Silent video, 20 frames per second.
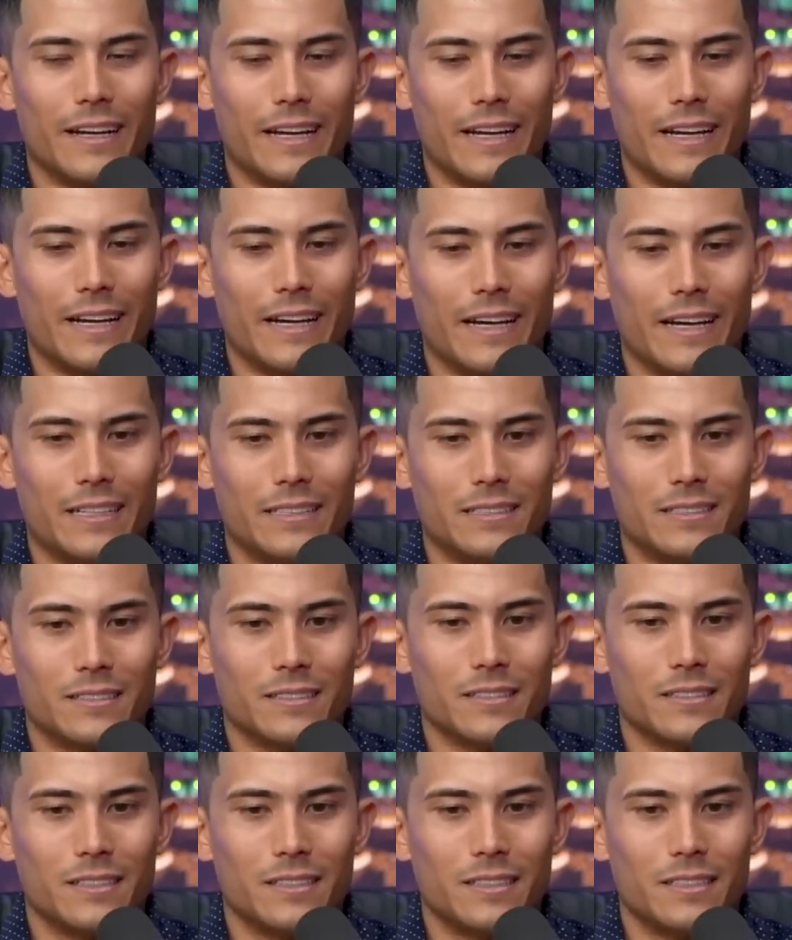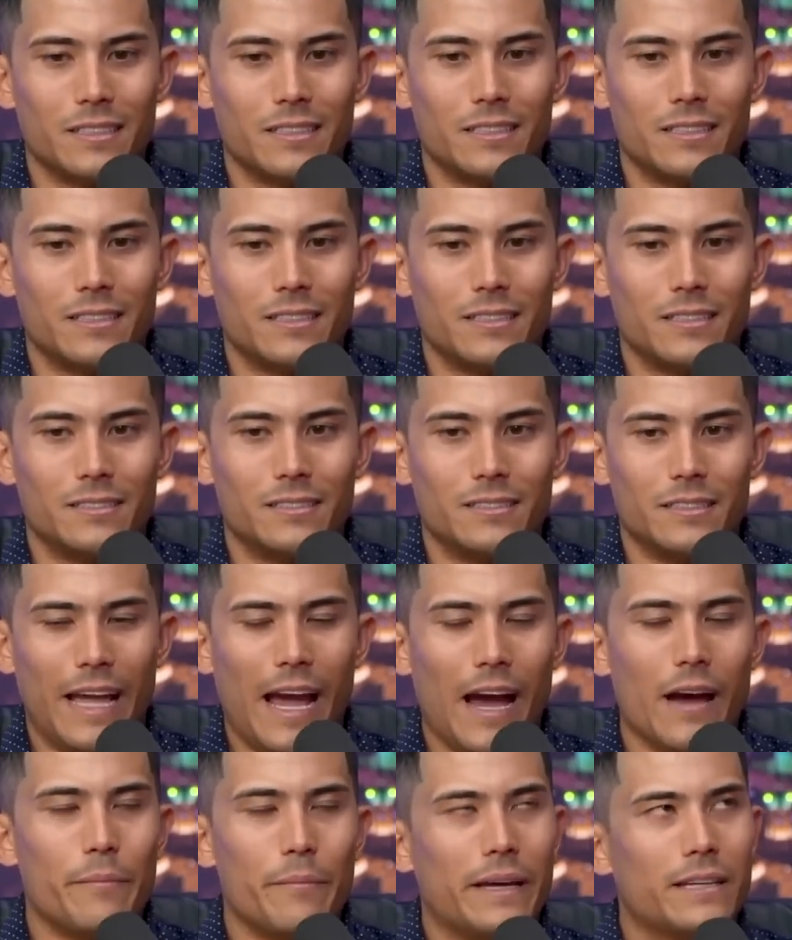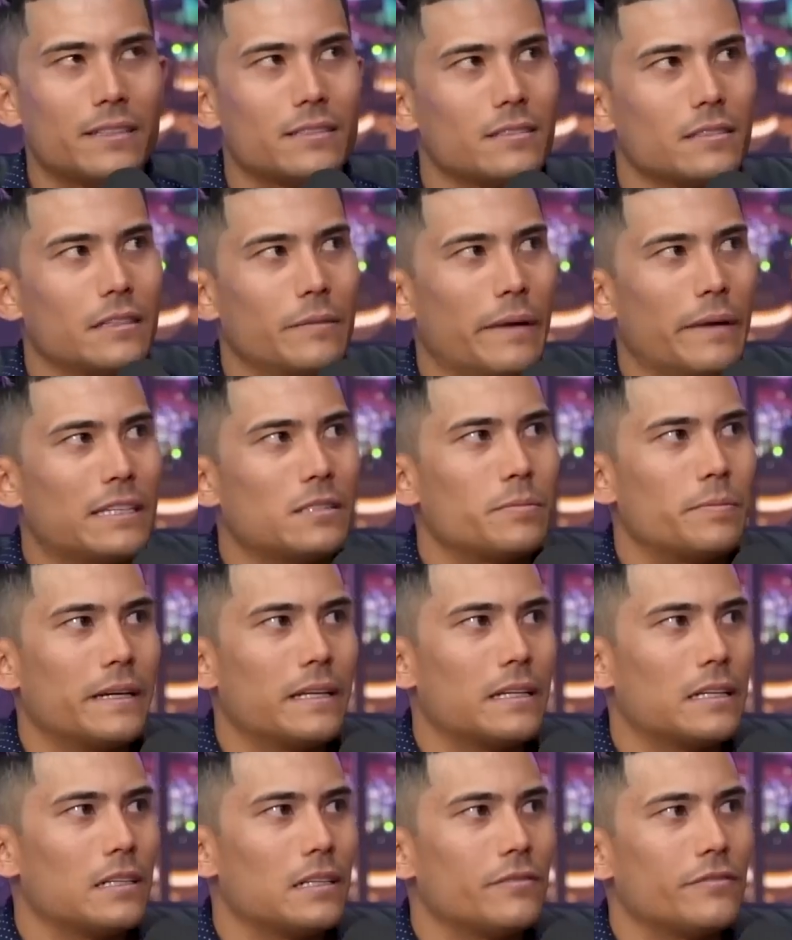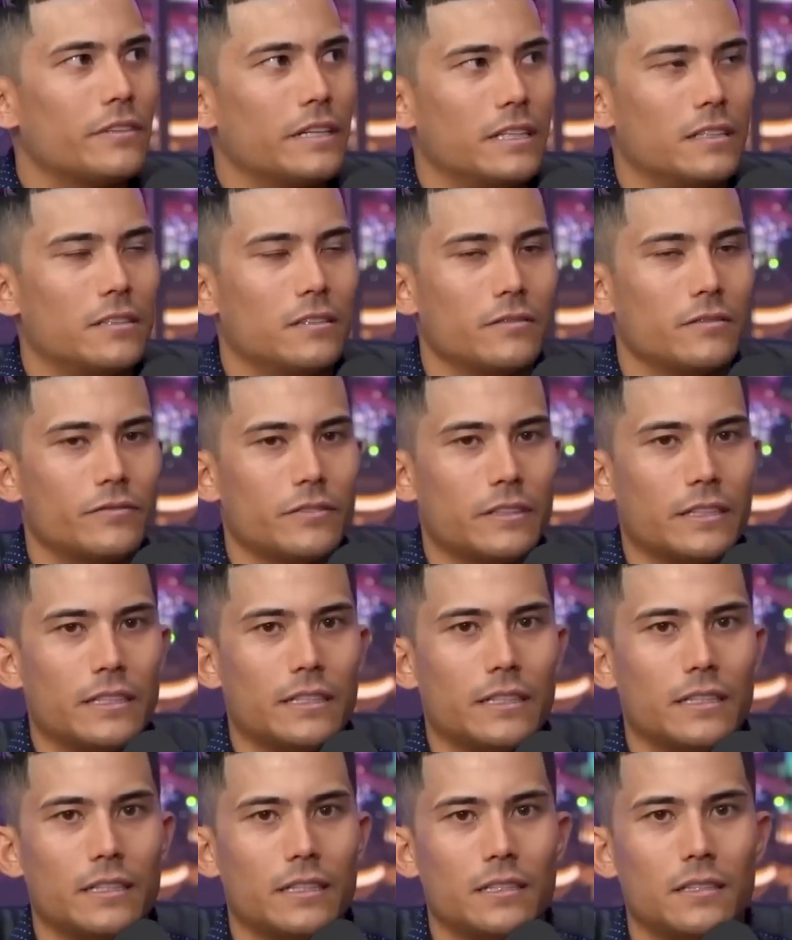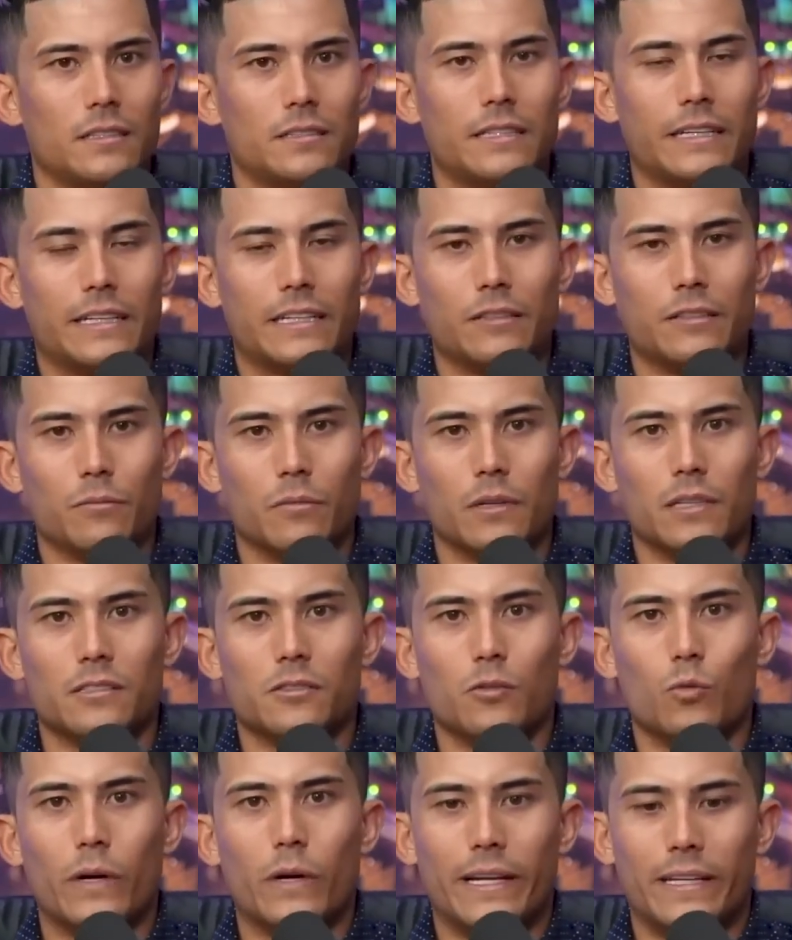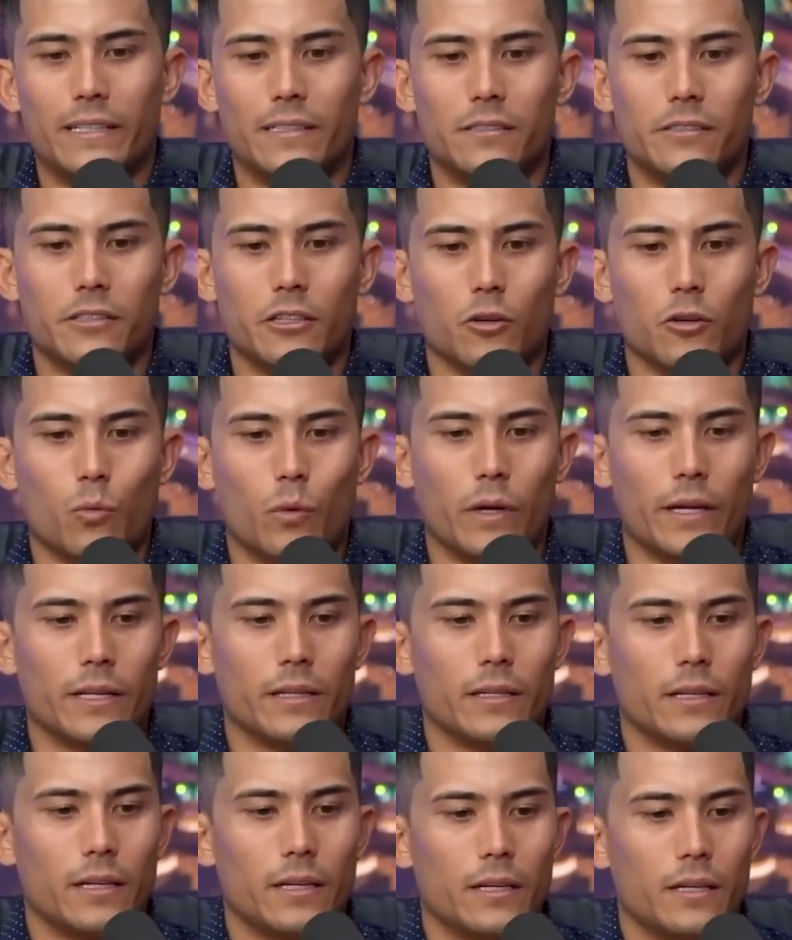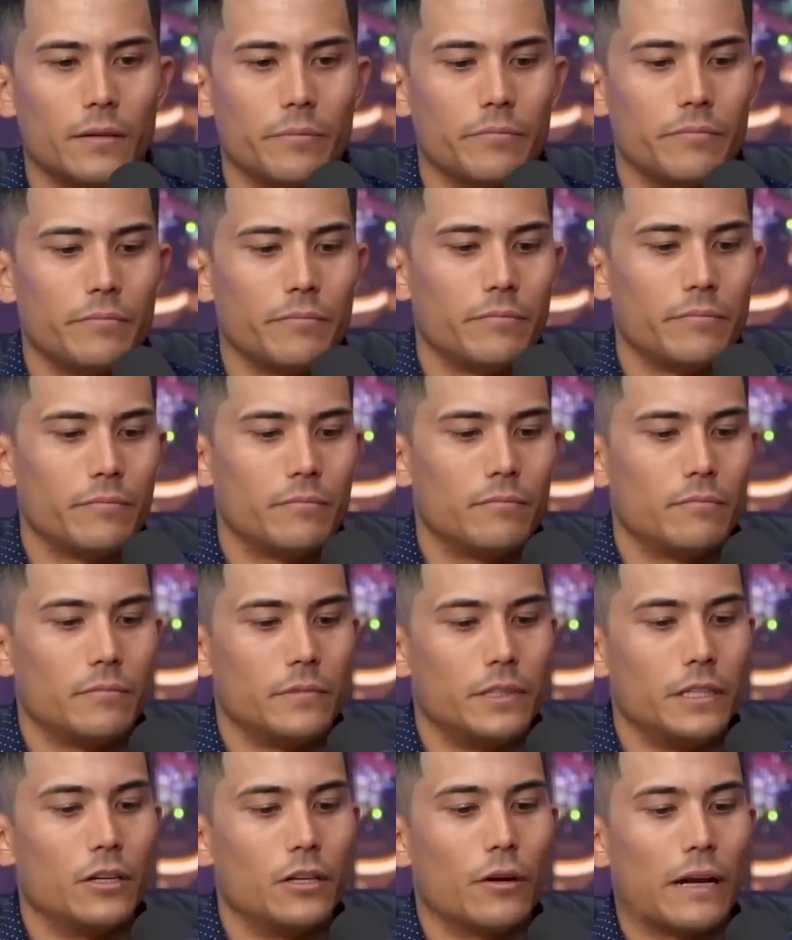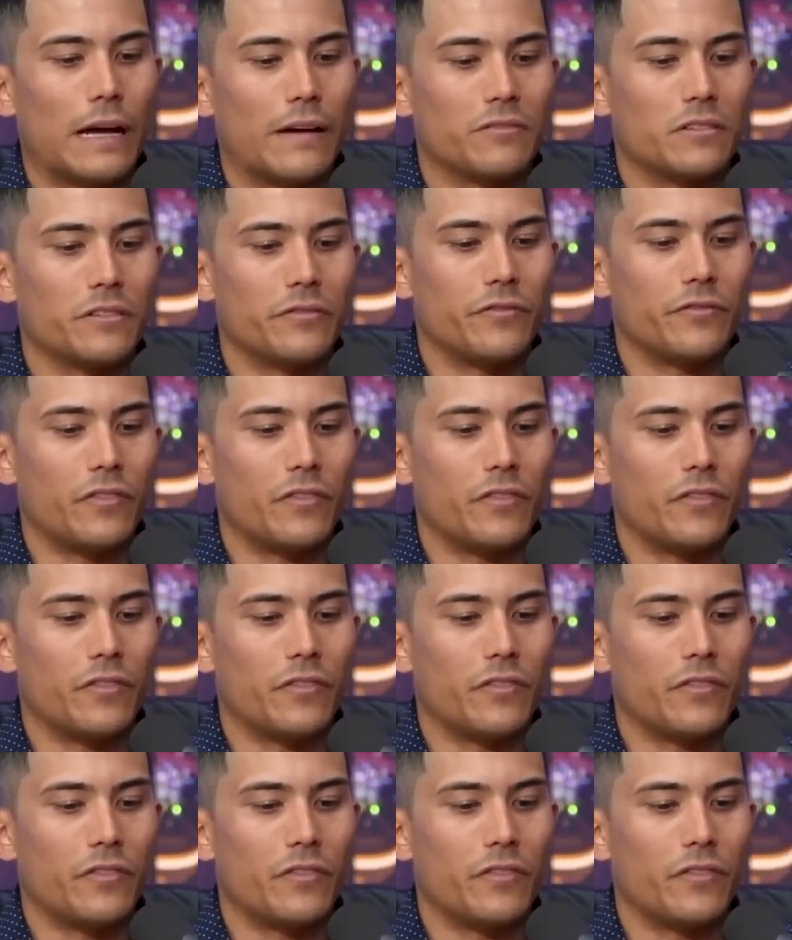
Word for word: And yeah, it makes, it makes being innovative and taking risk way easier when, um, you don't have to